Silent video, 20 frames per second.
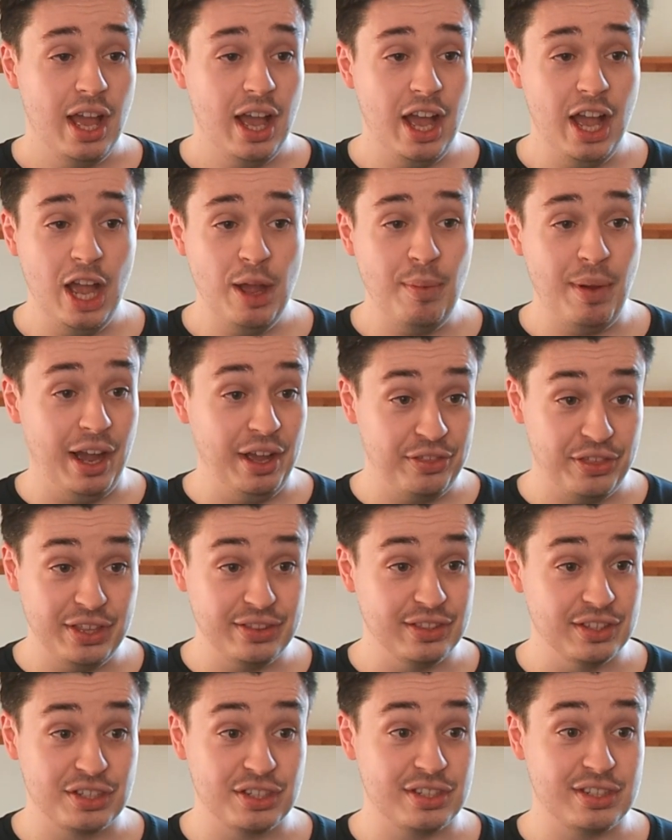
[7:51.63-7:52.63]
um, I think
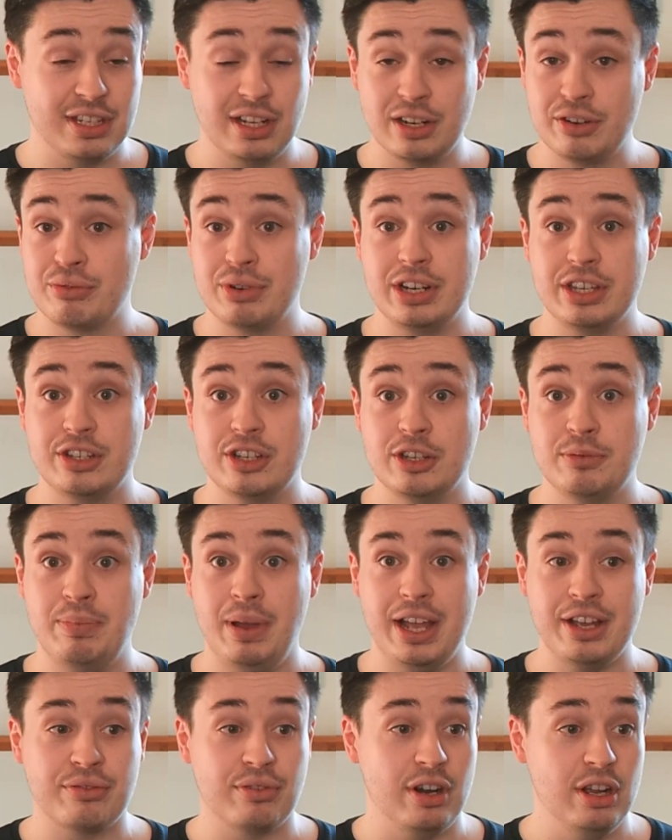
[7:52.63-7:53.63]
this is still a really good
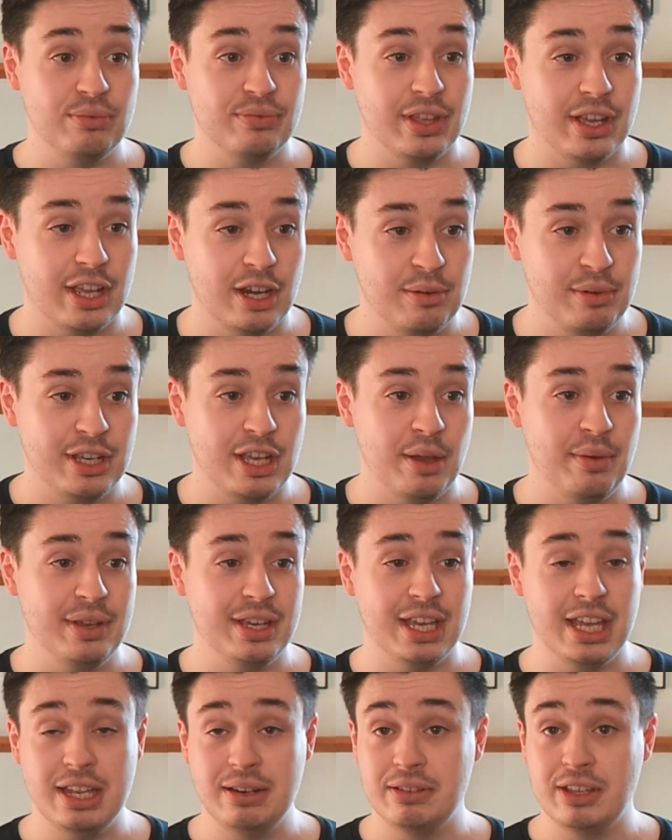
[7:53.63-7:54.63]
back row. They're going to be coming
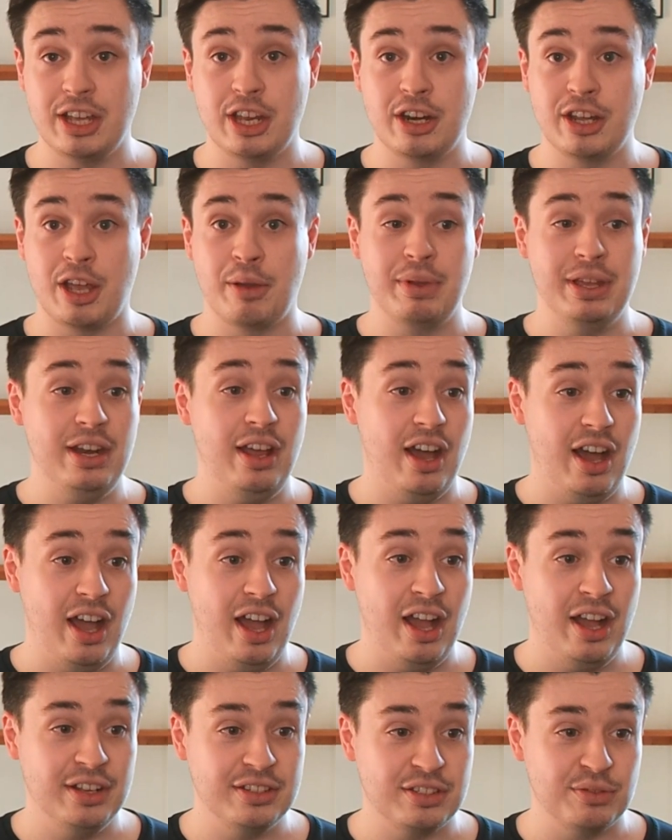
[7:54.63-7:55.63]
in, they're going to come in
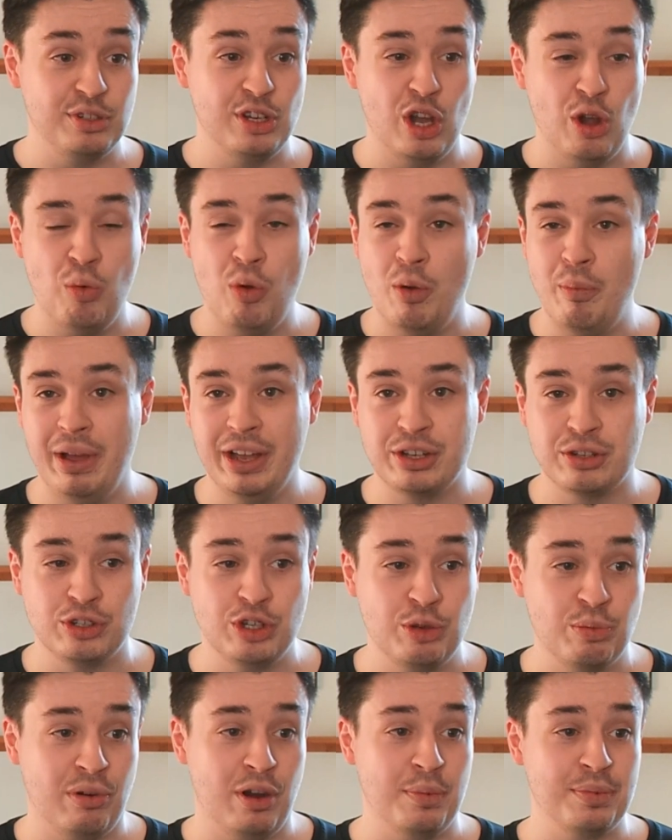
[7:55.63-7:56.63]
hard. We know what Michael
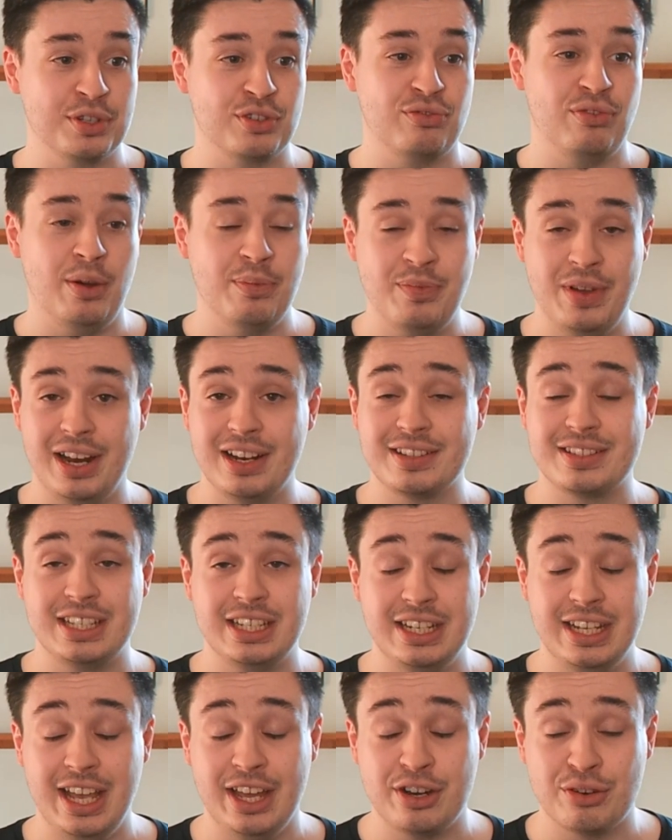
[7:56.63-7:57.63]
up was. Rob
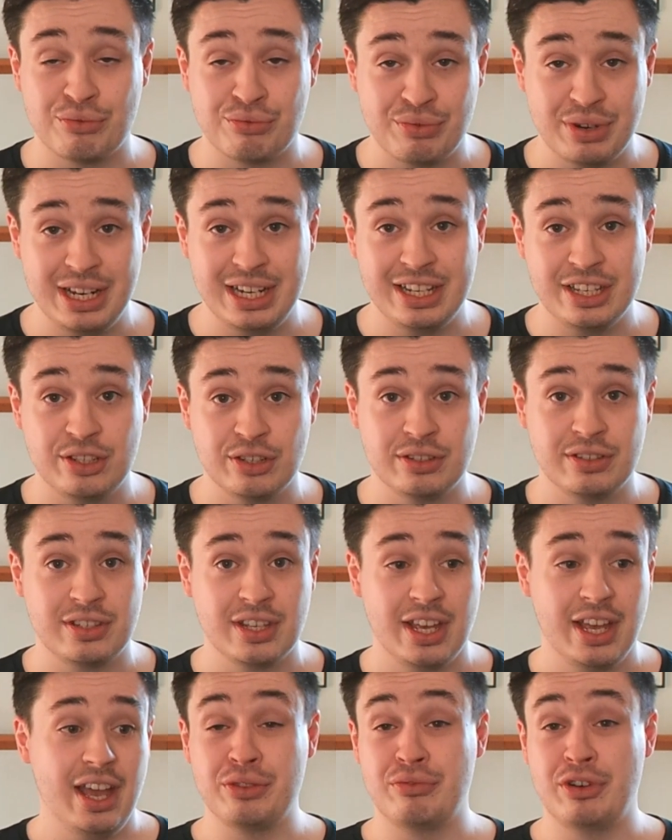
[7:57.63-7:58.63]
Valetini had a really good
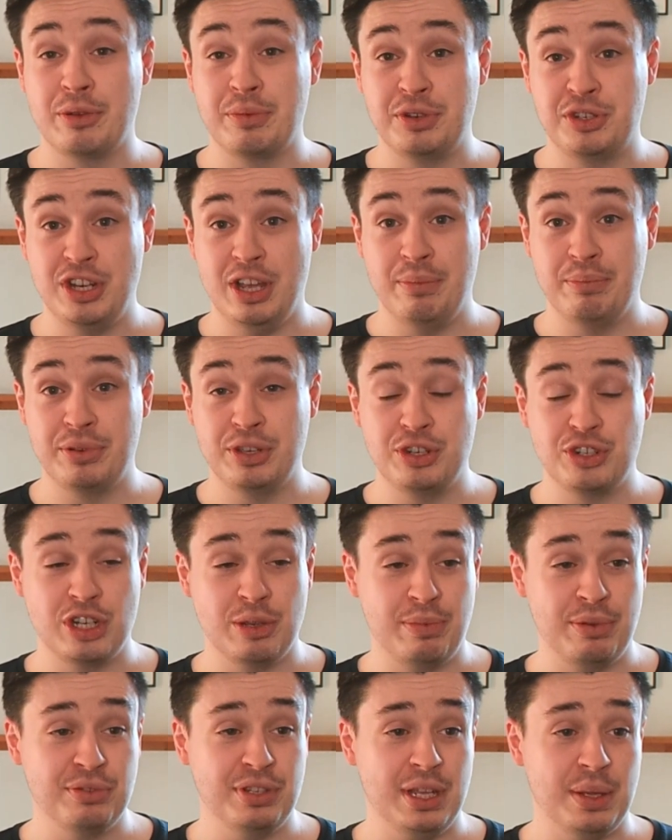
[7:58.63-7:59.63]
rugby championship.
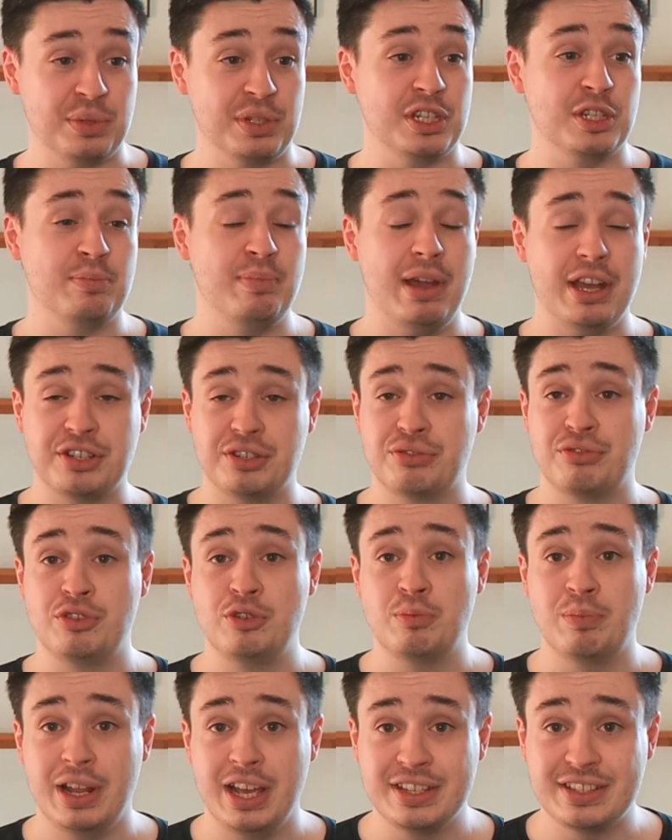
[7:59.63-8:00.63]
He was absolutely smashing through
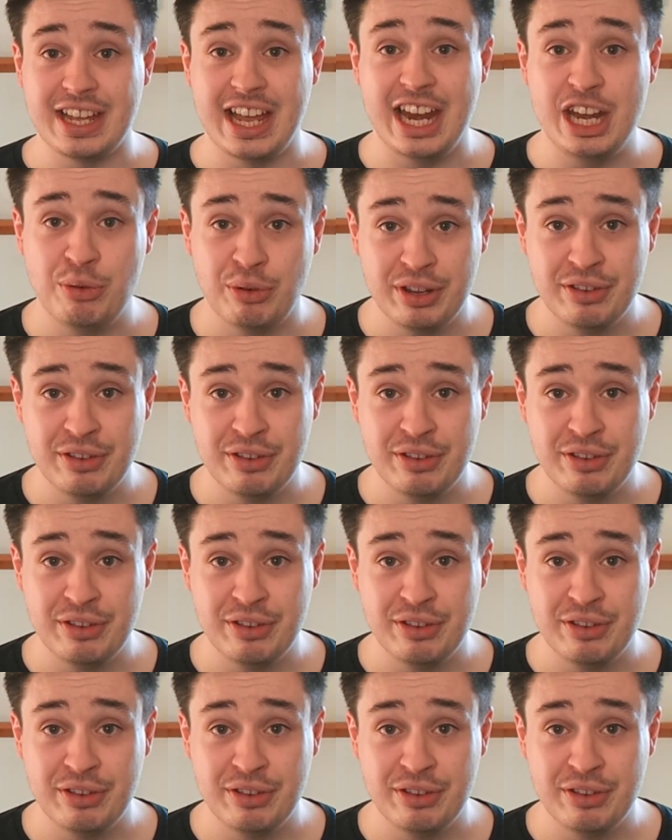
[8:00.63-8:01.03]
players. Anyone